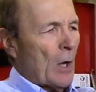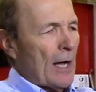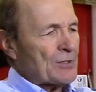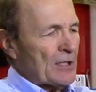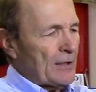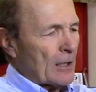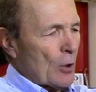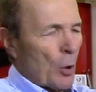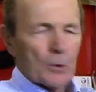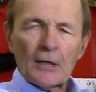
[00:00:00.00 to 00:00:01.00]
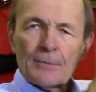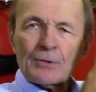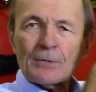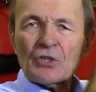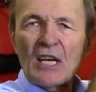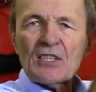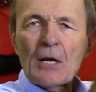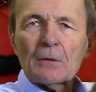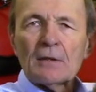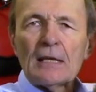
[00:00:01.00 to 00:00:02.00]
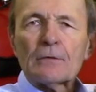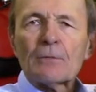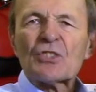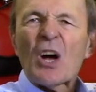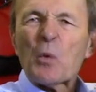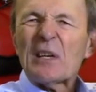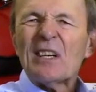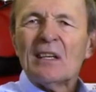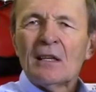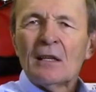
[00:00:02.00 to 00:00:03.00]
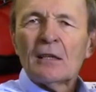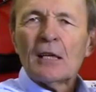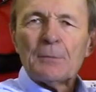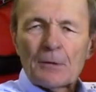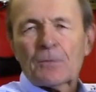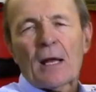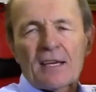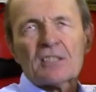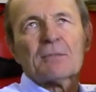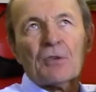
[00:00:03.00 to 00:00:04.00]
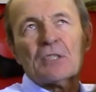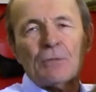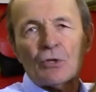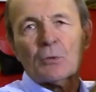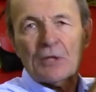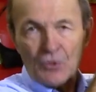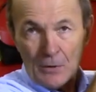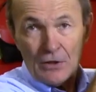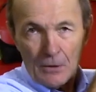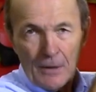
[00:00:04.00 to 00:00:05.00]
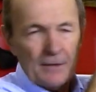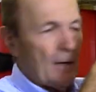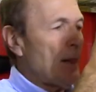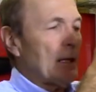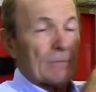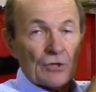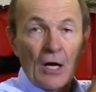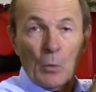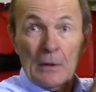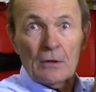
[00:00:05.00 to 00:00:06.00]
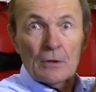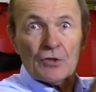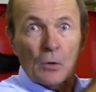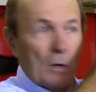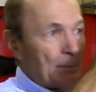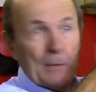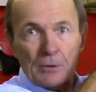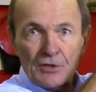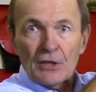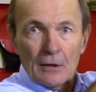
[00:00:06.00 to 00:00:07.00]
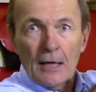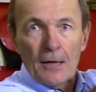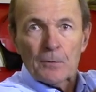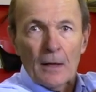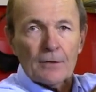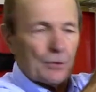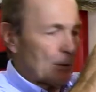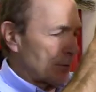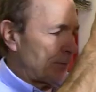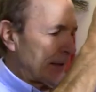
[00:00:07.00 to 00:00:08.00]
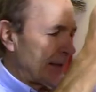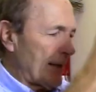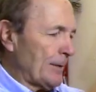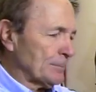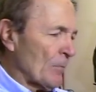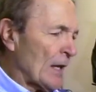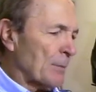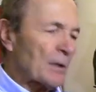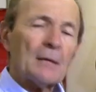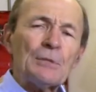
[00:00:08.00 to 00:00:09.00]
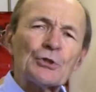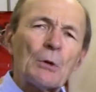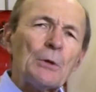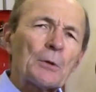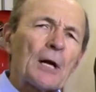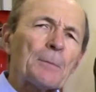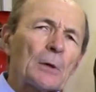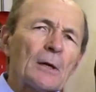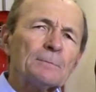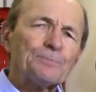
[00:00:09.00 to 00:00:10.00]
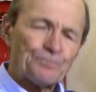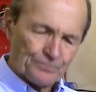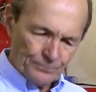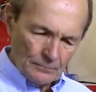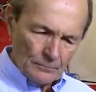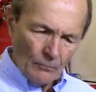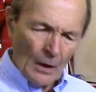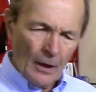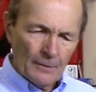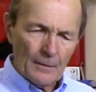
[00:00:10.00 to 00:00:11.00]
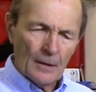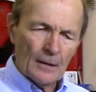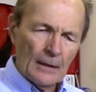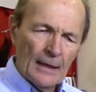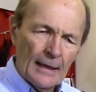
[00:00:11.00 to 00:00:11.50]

rods in there to hold it up so it stays out, even if it's not windy. I mean, a flag is supposed to be used when it's windy, right? If it's not windy, you still want people to see the dive flags. You have to figure that out. But let me show you a couple of of uh,